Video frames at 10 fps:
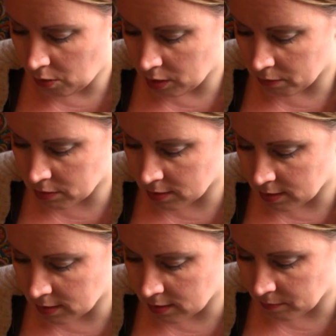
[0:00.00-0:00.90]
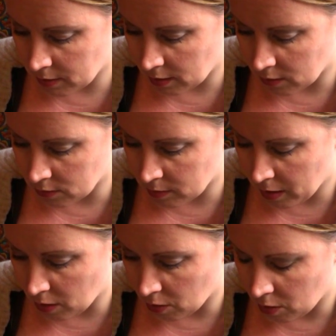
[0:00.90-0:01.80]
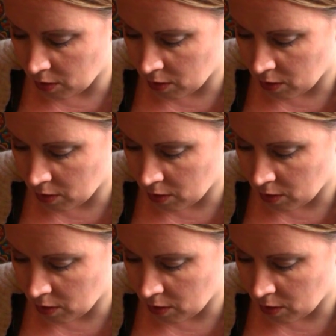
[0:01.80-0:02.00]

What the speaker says: and I was going to say something else about